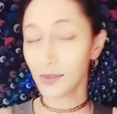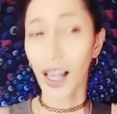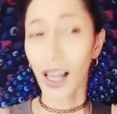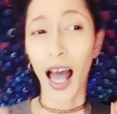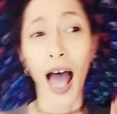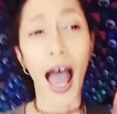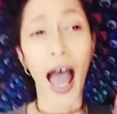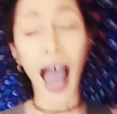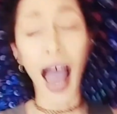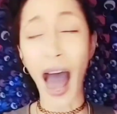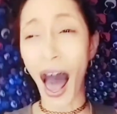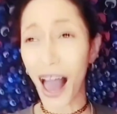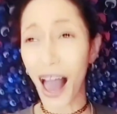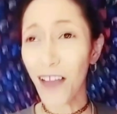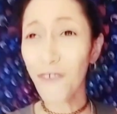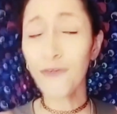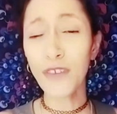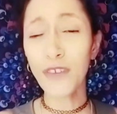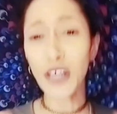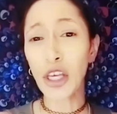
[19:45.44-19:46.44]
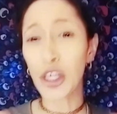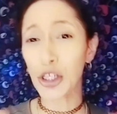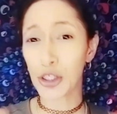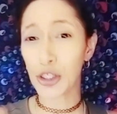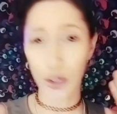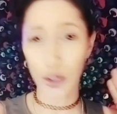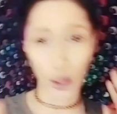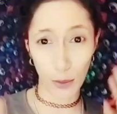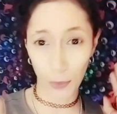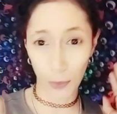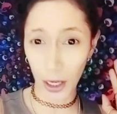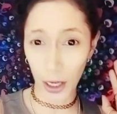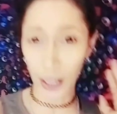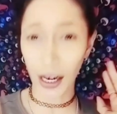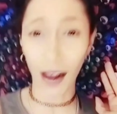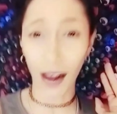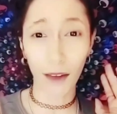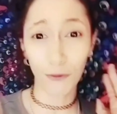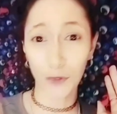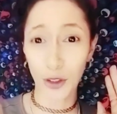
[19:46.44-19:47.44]
I feel super
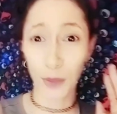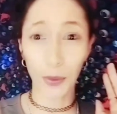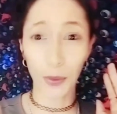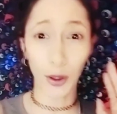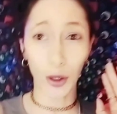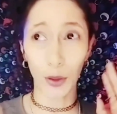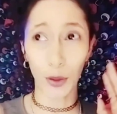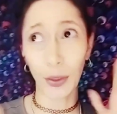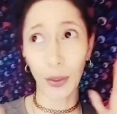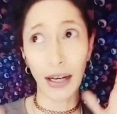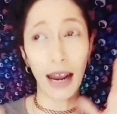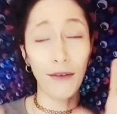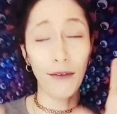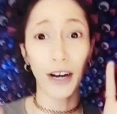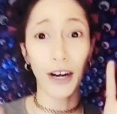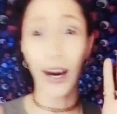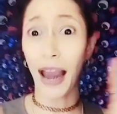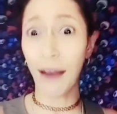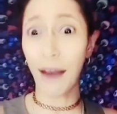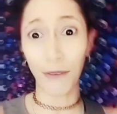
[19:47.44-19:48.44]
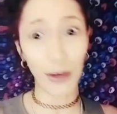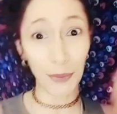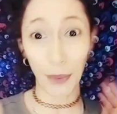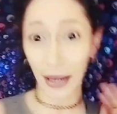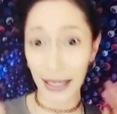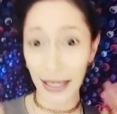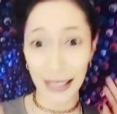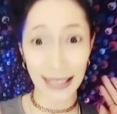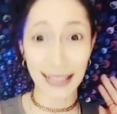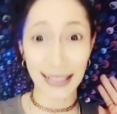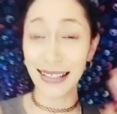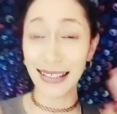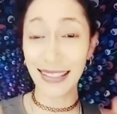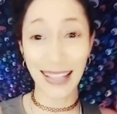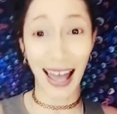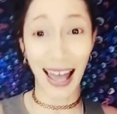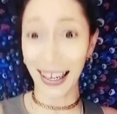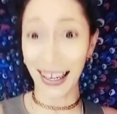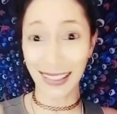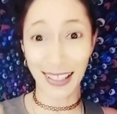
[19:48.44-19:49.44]
comfortable whenever everybody is not
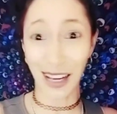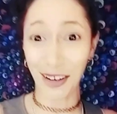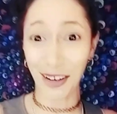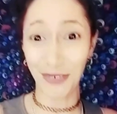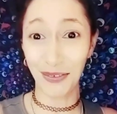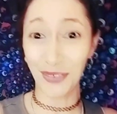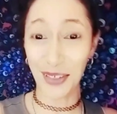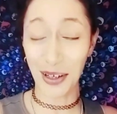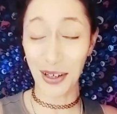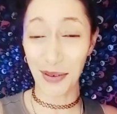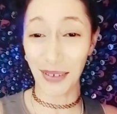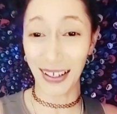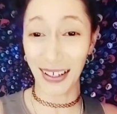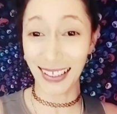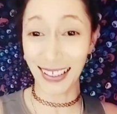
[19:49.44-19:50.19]
comfortable.